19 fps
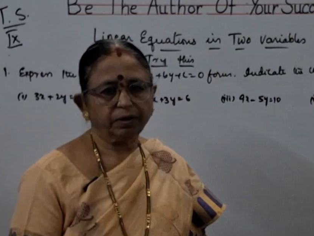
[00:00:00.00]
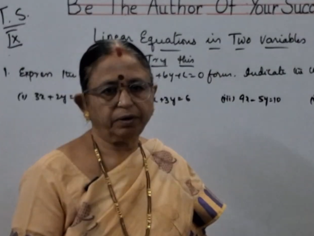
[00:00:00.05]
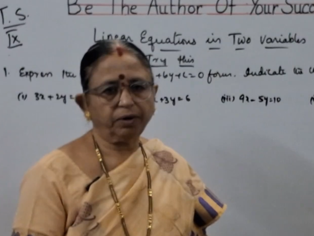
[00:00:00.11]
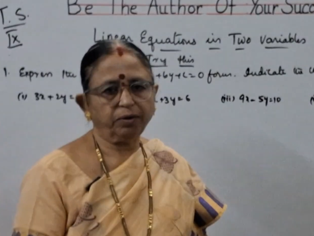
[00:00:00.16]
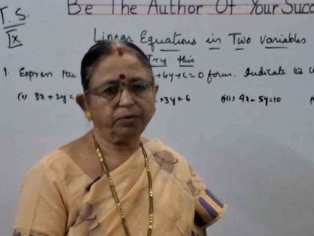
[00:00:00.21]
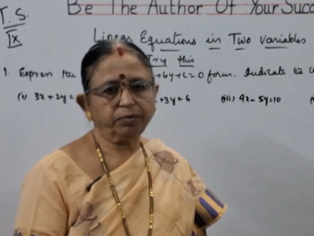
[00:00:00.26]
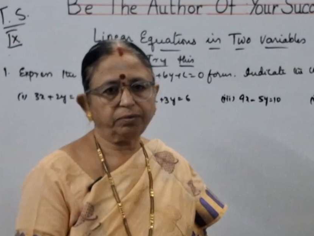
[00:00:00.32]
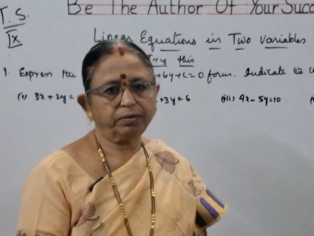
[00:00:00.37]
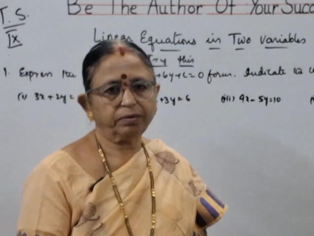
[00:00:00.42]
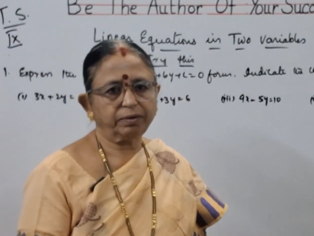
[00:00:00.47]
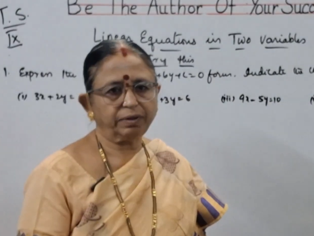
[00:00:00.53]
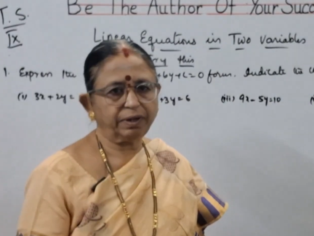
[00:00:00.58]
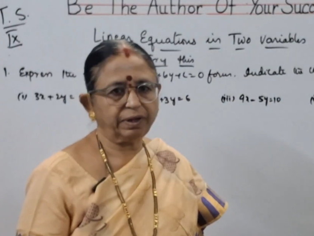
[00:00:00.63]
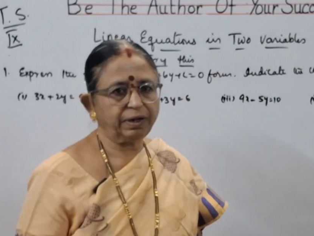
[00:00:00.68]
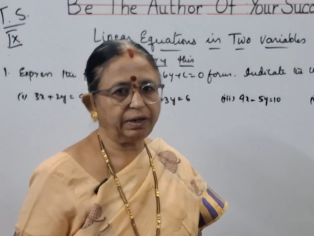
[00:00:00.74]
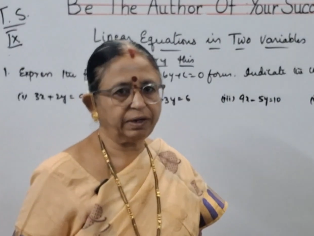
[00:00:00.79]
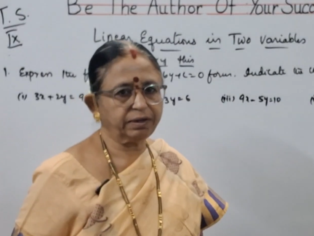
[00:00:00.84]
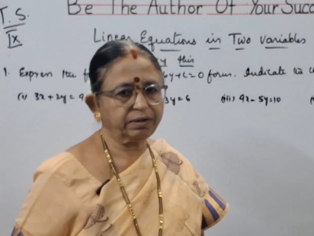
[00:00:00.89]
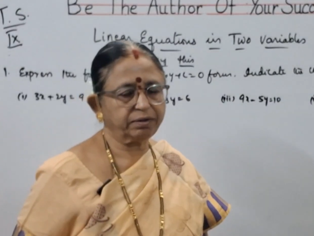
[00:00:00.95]
Now,
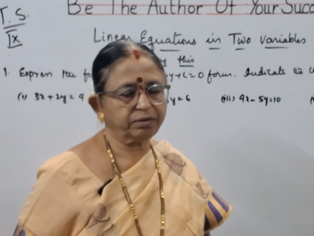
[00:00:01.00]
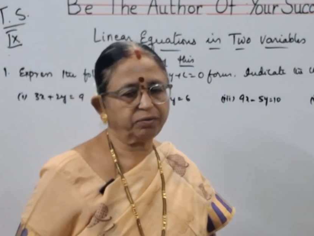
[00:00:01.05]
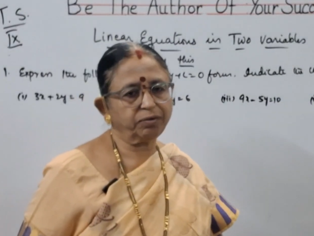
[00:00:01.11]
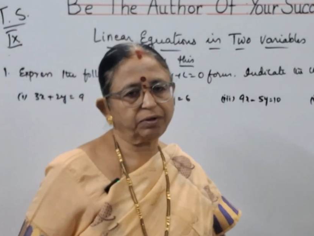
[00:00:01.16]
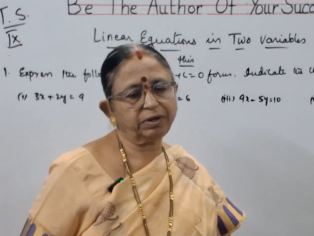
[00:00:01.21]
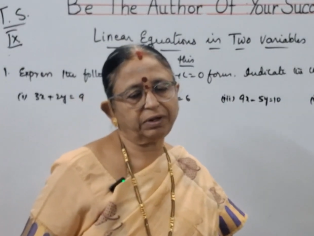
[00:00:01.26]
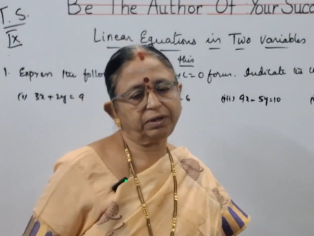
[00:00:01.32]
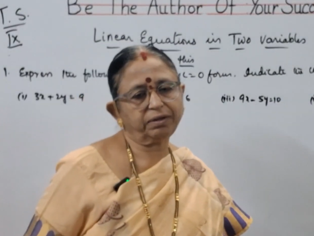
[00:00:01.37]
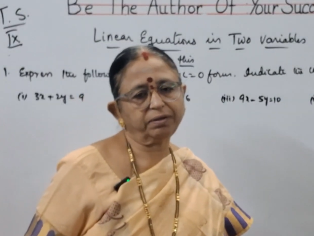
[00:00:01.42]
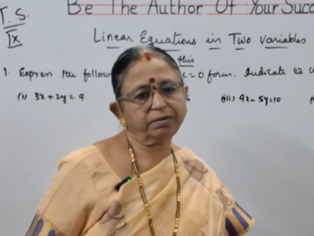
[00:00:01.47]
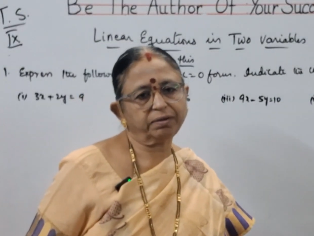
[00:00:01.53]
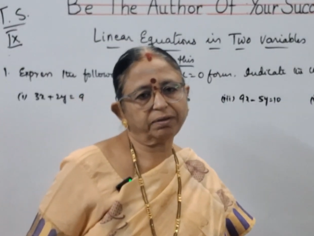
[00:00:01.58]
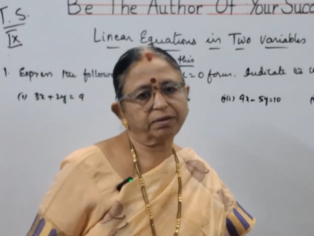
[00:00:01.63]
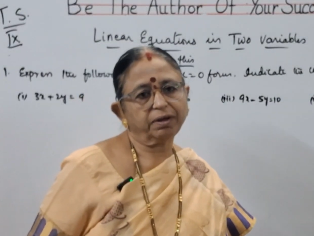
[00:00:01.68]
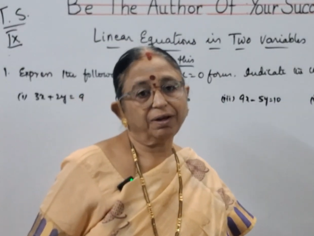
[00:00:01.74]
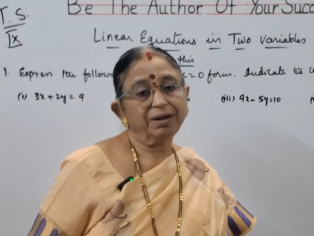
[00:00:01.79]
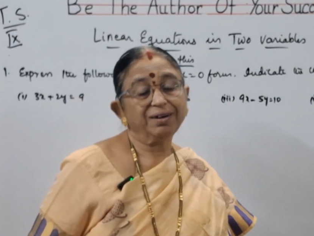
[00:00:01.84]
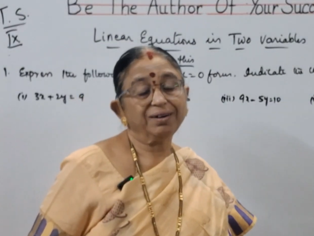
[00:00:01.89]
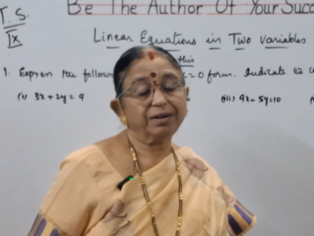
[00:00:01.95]
the next one
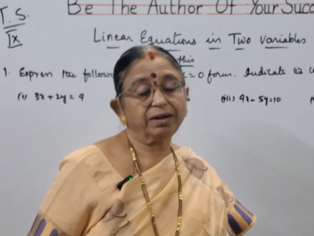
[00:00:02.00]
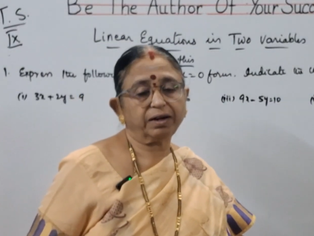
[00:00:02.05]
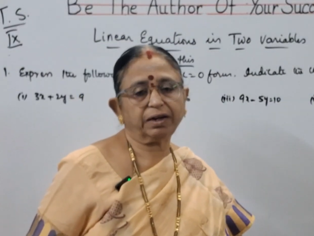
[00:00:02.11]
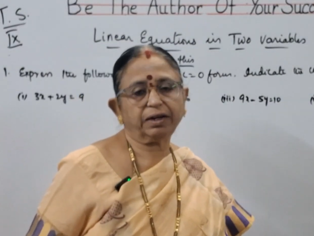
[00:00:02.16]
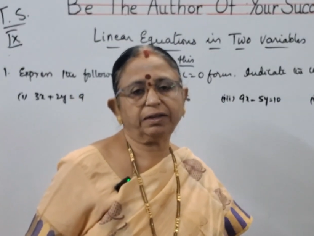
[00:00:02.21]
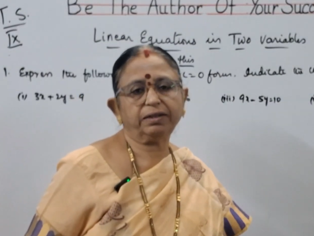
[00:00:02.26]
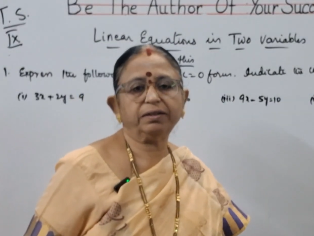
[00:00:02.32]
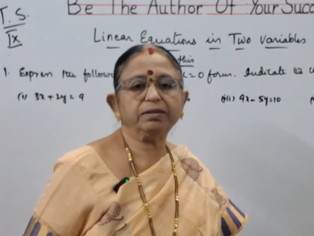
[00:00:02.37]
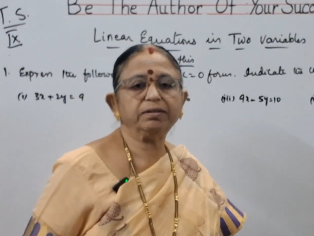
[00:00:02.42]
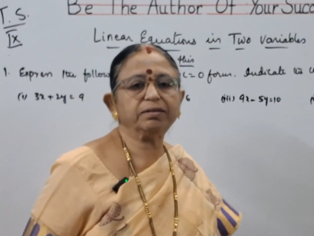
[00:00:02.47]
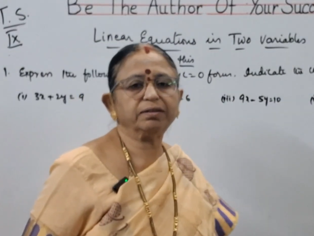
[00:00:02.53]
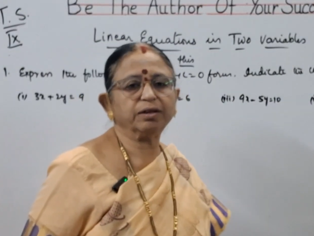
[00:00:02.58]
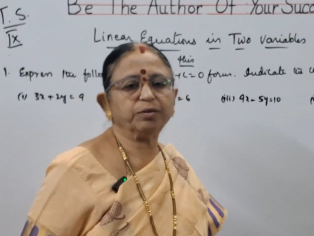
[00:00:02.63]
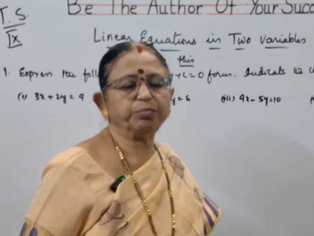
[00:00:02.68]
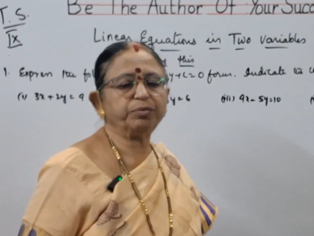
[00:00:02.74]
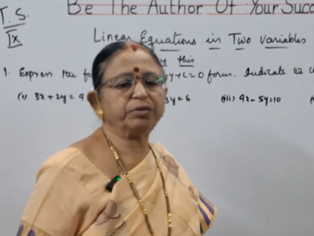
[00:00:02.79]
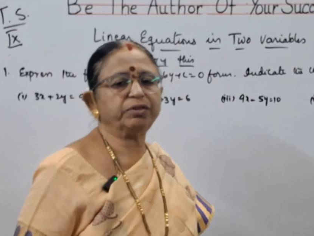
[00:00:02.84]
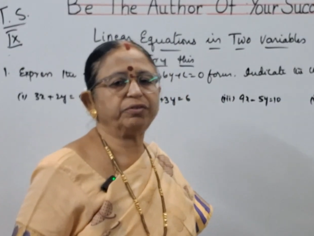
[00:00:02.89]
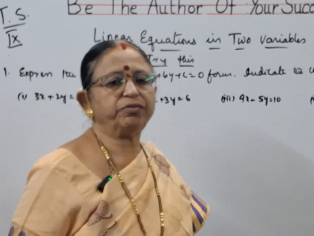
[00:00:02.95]
is try this
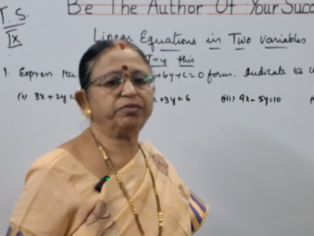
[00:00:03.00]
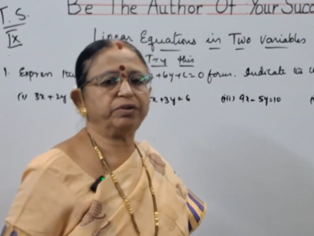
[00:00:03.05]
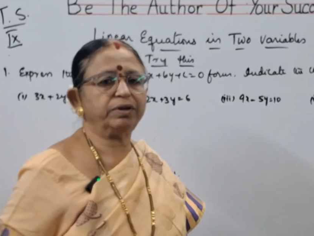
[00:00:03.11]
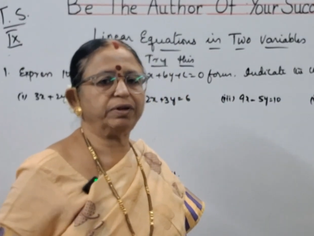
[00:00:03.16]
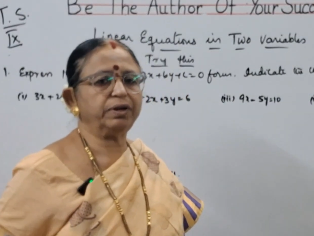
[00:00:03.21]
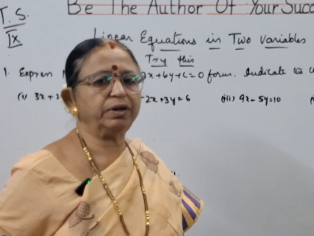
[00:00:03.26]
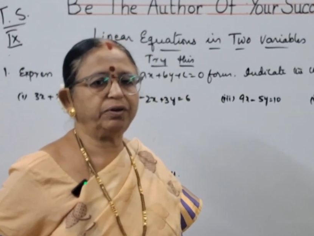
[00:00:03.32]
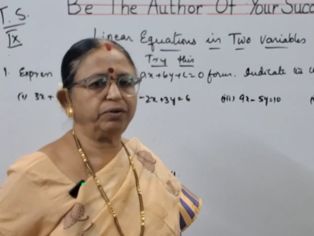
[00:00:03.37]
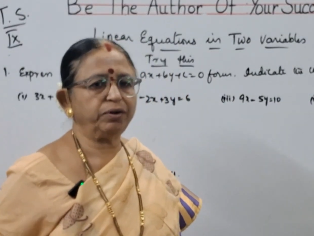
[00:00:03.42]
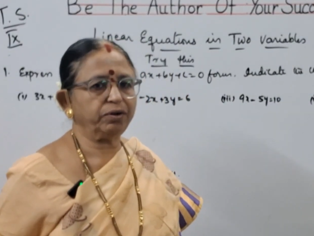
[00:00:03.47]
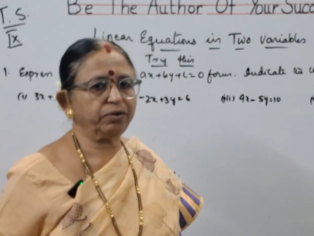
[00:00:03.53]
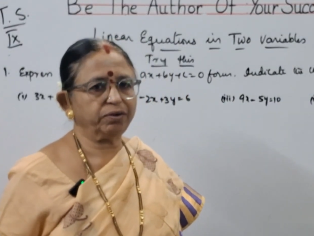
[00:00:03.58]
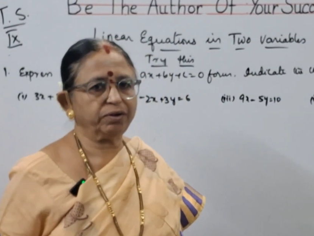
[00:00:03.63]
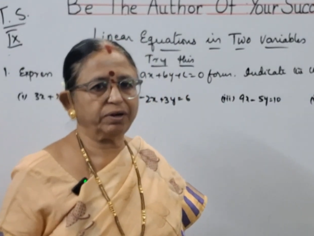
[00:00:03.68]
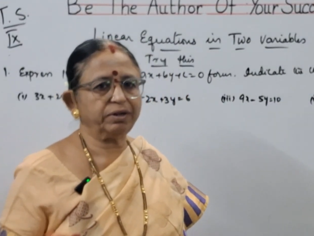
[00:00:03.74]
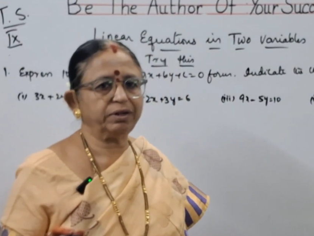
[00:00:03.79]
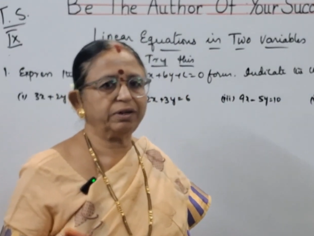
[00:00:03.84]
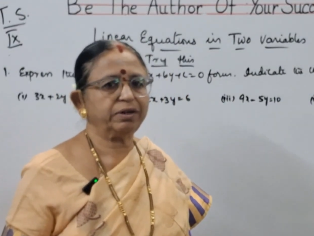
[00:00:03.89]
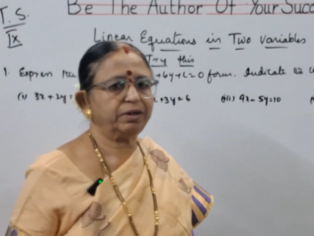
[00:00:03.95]
sums, children. You have
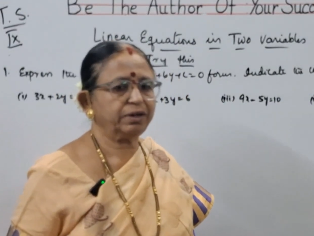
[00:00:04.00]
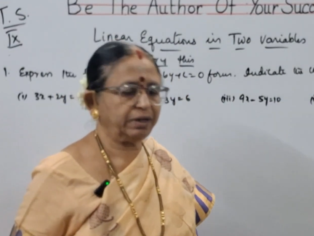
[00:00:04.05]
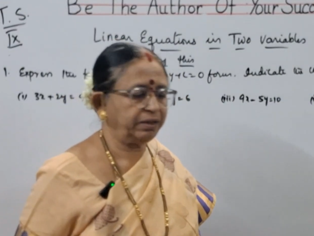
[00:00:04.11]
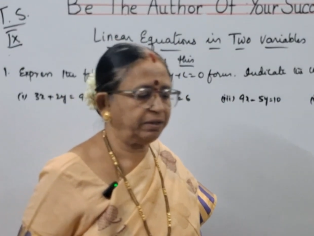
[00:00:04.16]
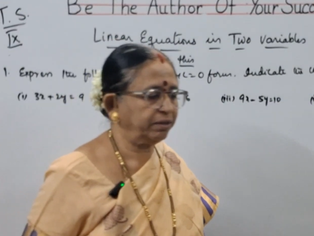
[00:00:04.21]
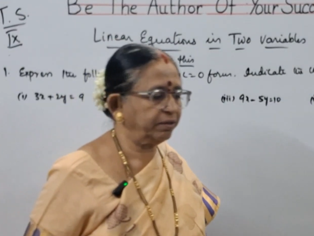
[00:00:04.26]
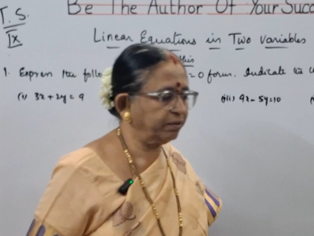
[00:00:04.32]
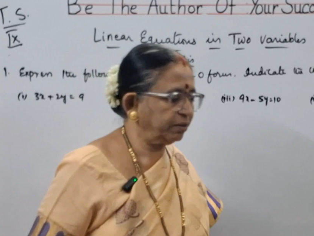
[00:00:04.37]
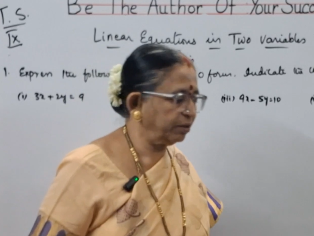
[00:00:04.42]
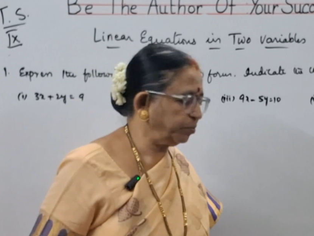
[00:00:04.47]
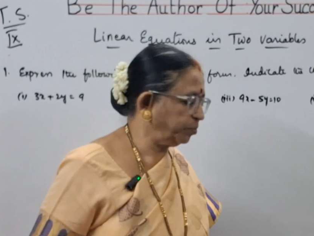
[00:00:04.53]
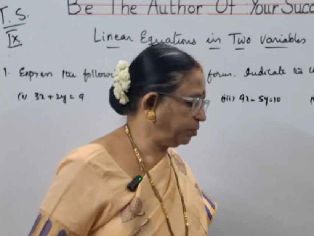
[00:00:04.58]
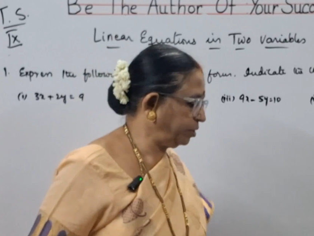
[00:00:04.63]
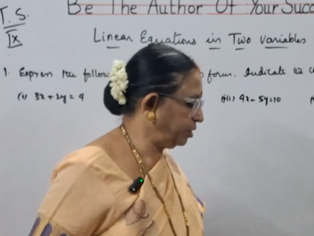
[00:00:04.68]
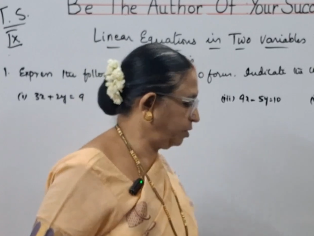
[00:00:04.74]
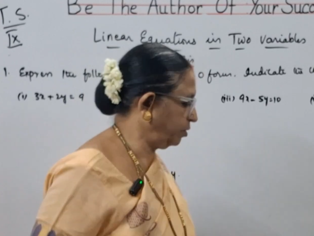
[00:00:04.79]
got to try this sums